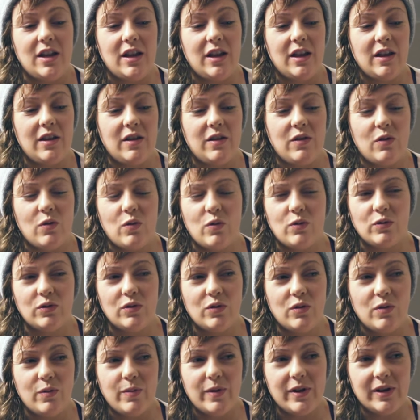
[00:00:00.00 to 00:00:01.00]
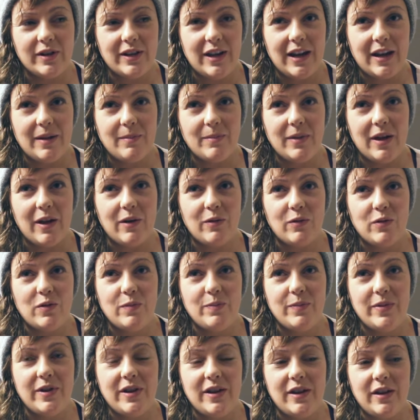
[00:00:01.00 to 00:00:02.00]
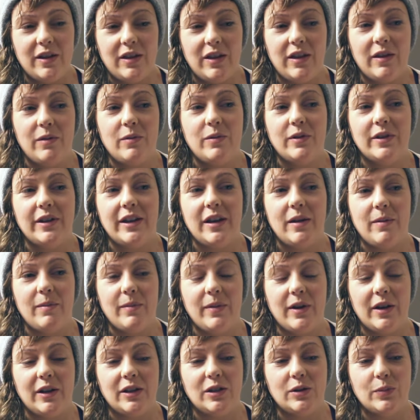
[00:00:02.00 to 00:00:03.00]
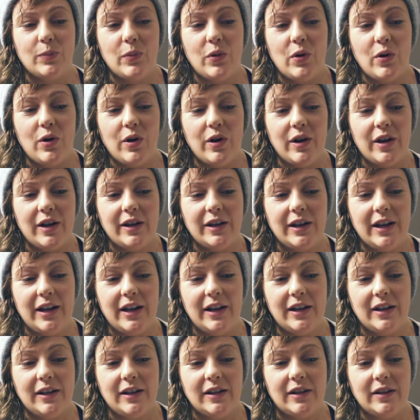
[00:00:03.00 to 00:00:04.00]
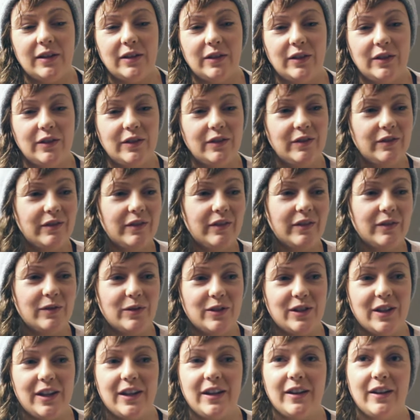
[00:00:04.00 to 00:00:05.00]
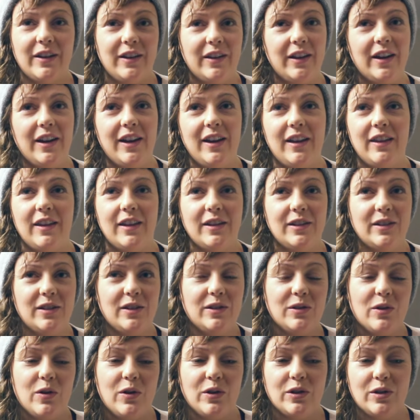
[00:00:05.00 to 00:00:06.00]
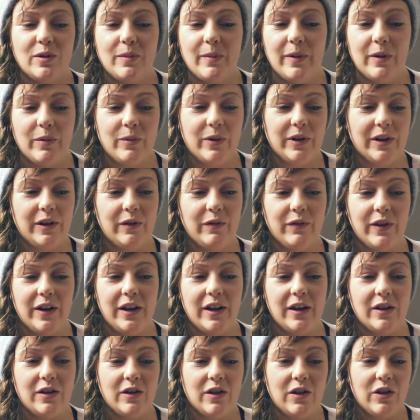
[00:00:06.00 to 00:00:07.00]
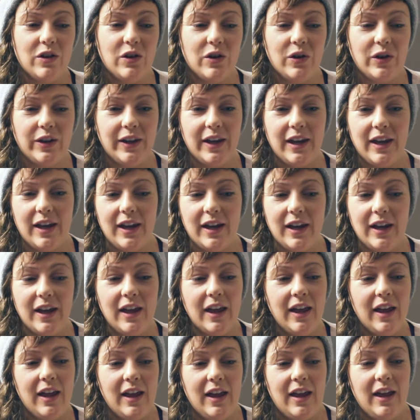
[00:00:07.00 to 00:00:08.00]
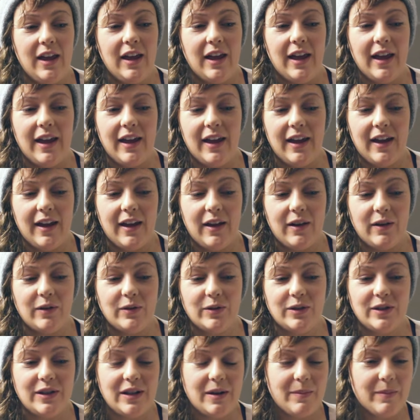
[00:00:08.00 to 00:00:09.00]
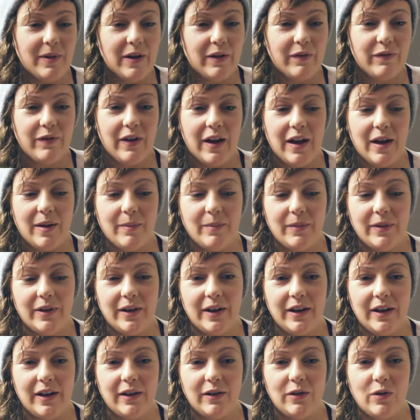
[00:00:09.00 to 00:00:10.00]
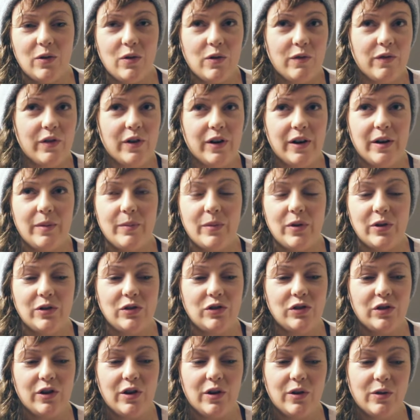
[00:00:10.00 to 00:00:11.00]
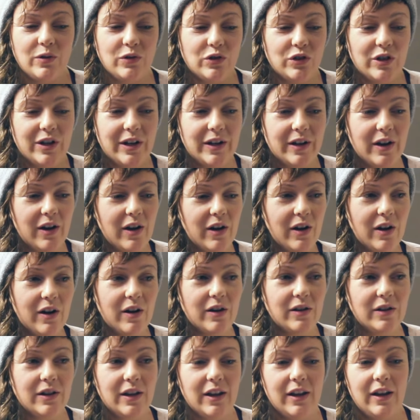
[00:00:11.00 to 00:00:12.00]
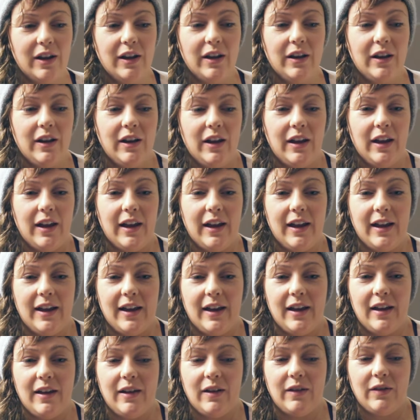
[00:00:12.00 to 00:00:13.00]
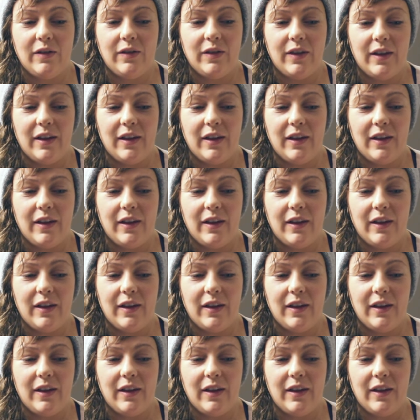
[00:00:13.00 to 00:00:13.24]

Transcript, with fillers: in October time that I would be they would keep me a spot and then I was like great this is awesome I want to fight in the UK uh, eh, see my family go over to Montreal train hard uh,